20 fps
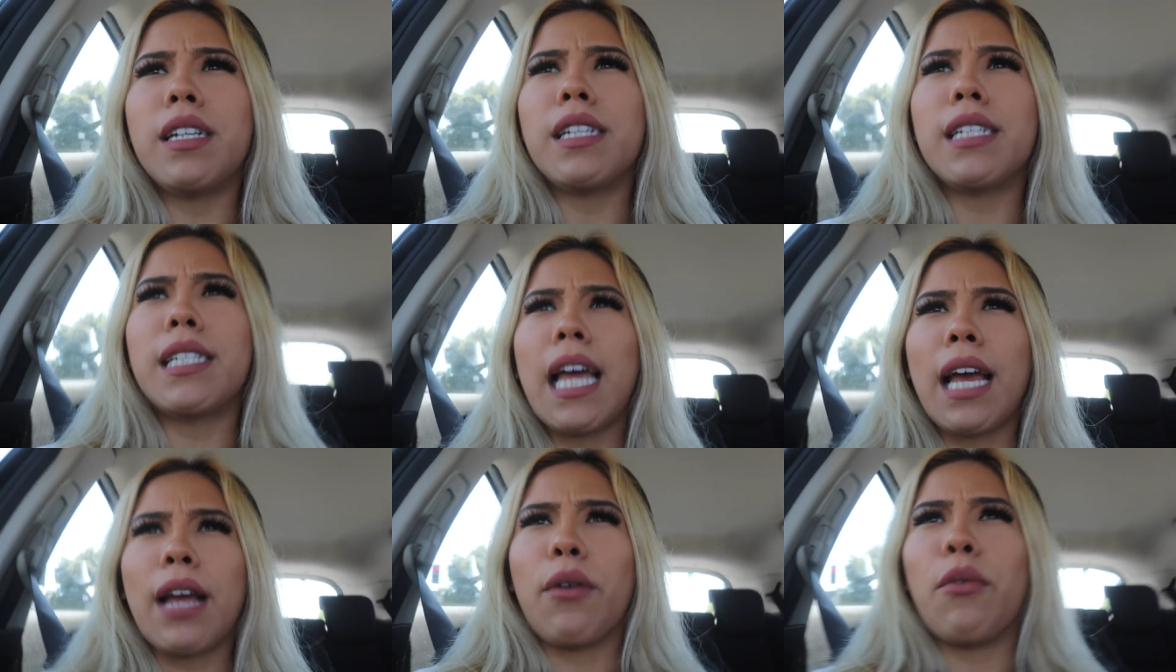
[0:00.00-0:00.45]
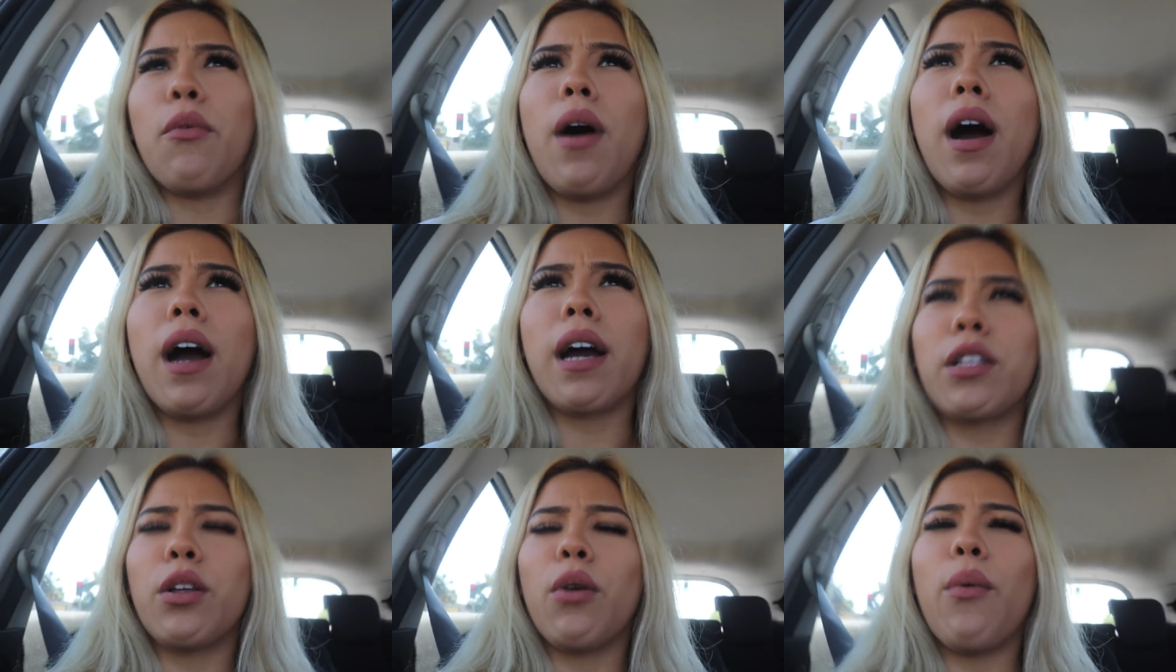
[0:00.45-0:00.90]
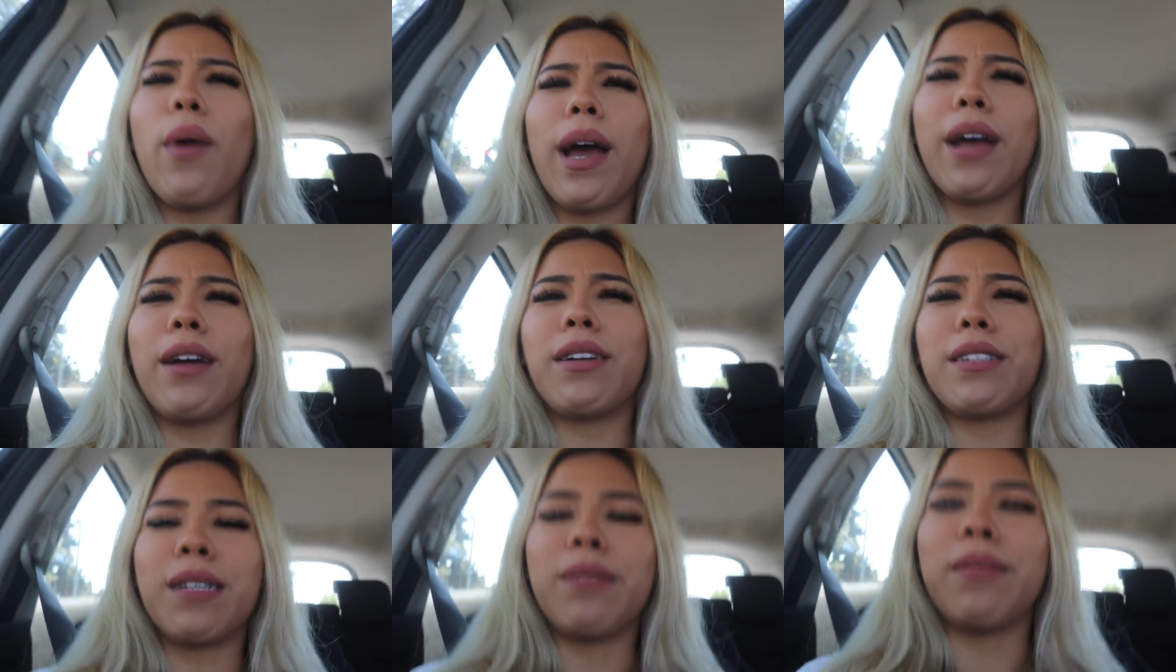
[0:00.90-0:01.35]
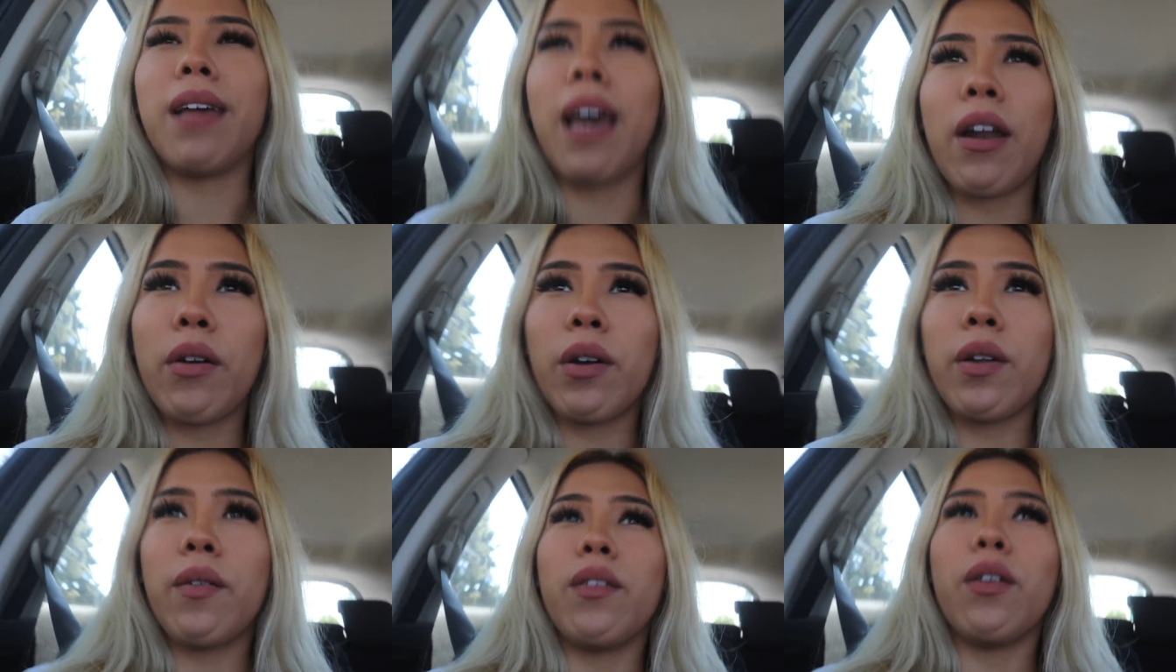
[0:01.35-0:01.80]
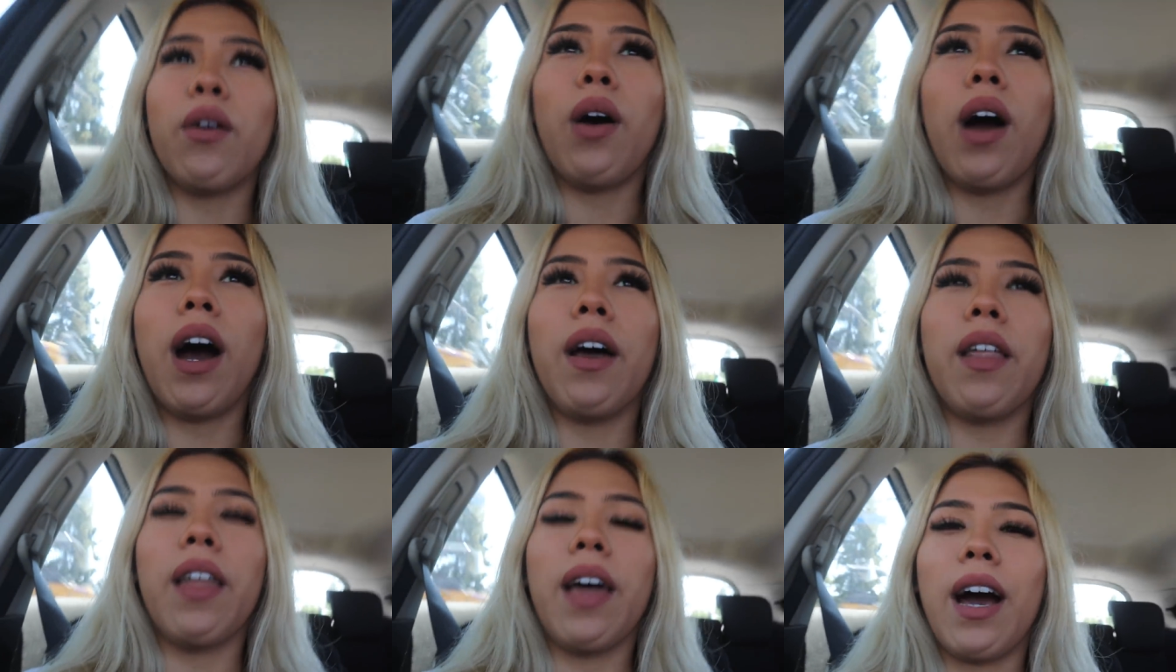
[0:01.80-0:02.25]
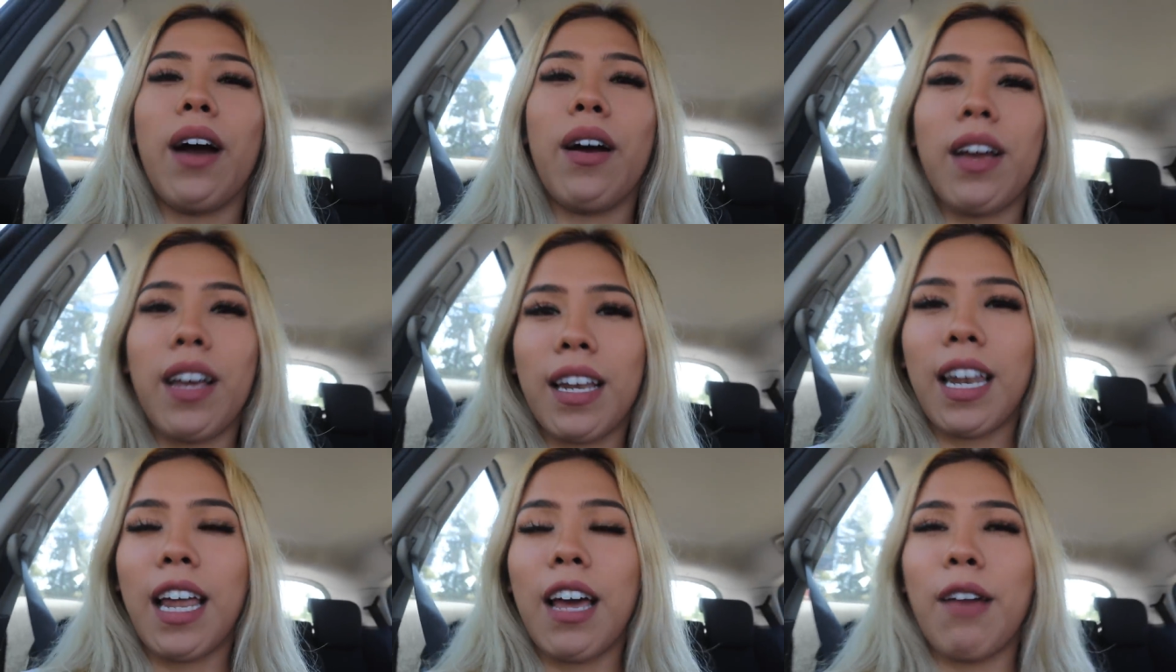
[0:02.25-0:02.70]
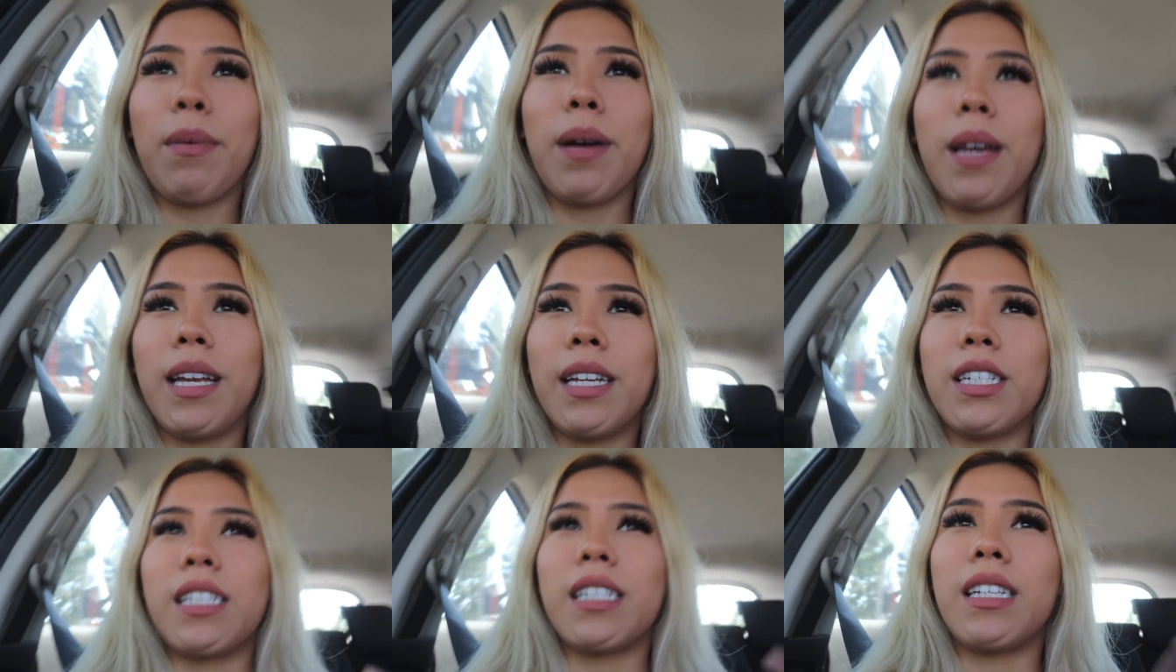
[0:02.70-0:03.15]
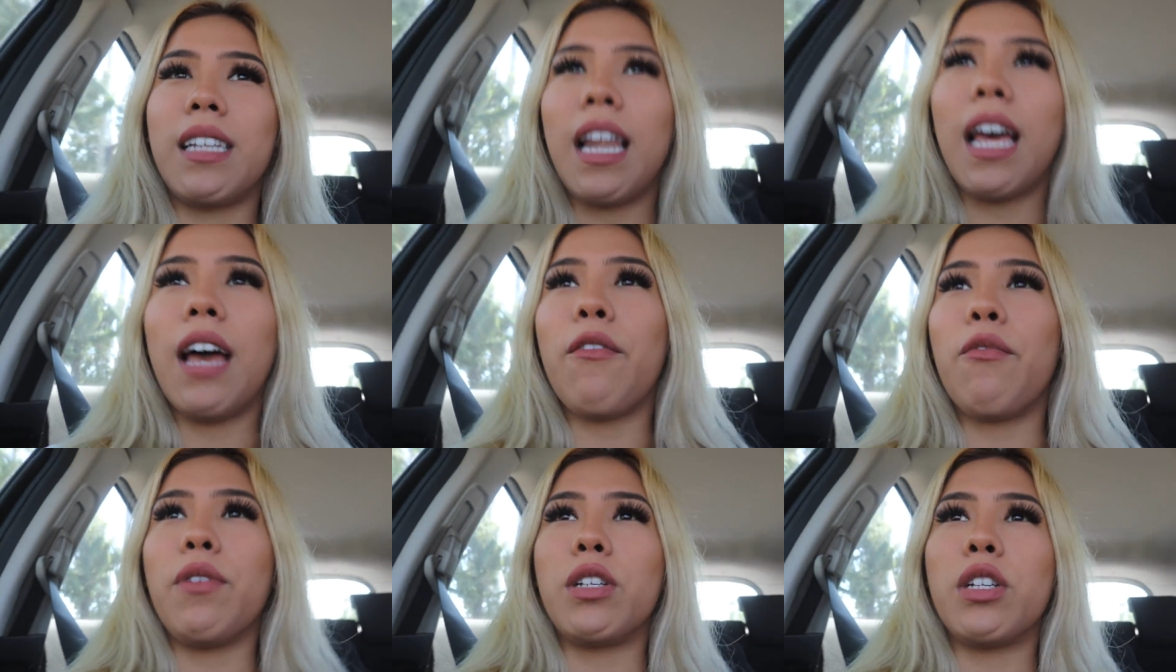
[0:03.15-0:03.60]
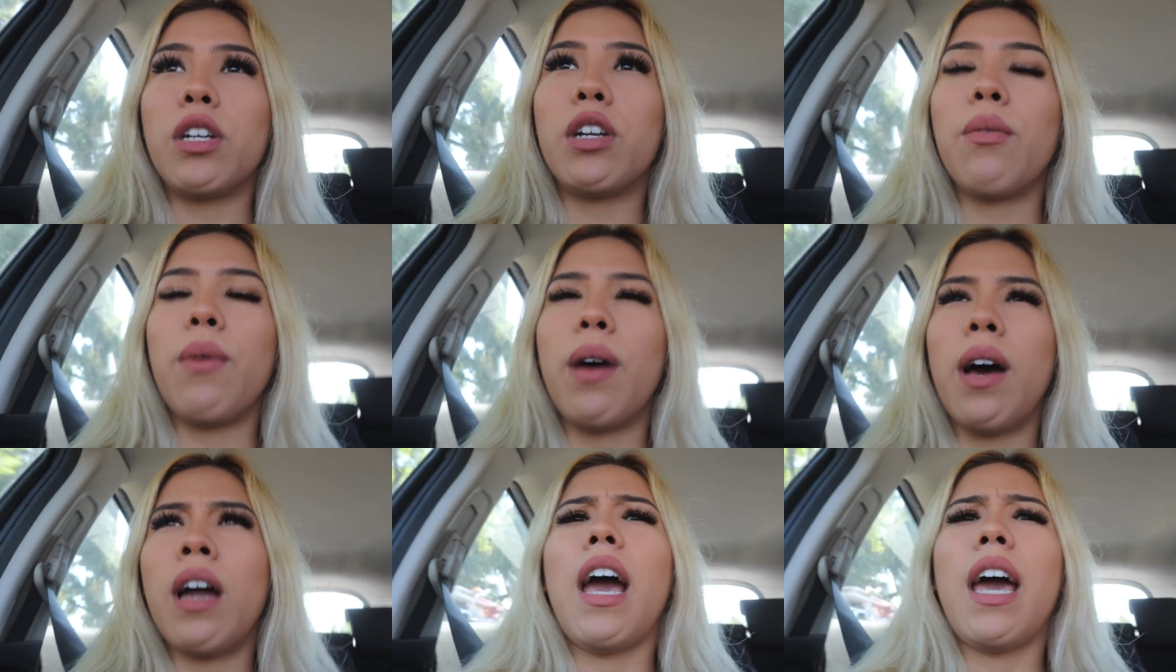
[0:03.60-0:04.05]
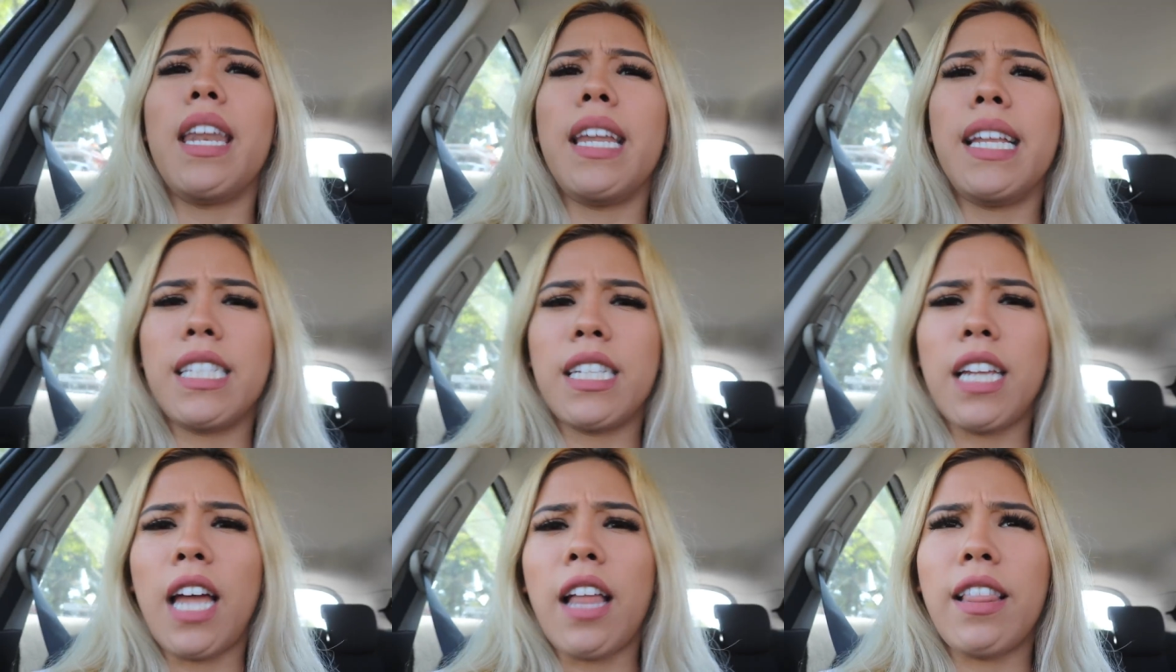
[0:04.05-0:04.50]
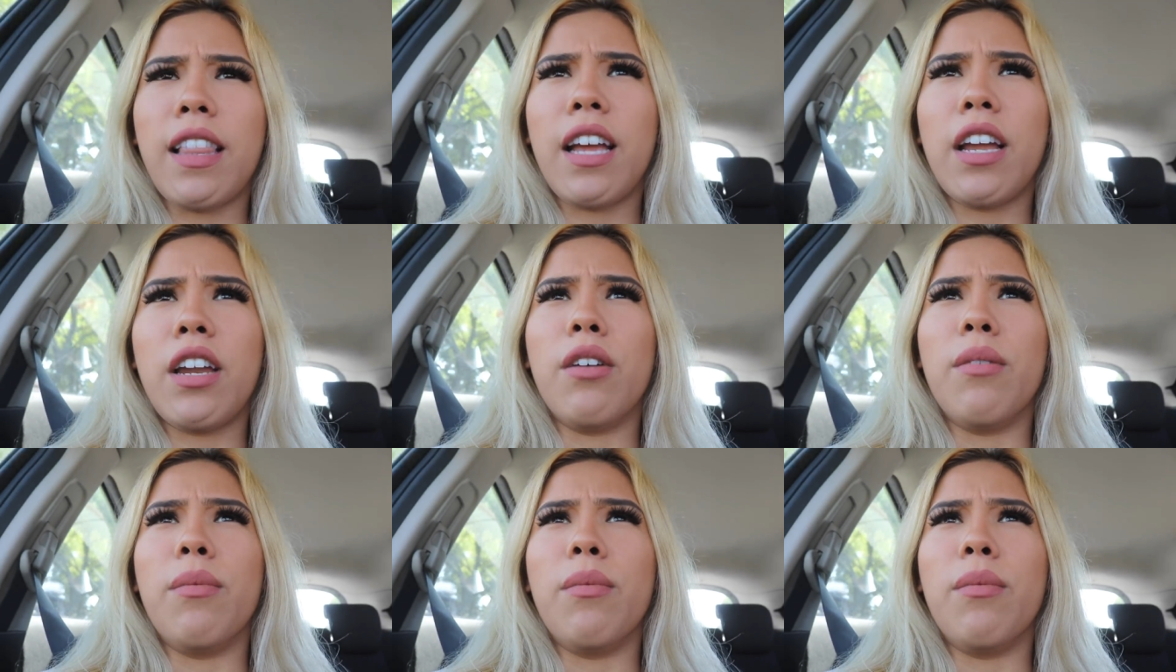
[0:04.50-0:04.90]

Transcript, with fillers: just like walked away or something. I don't even know how the hell he left, but he just left. We turn around and he's not there no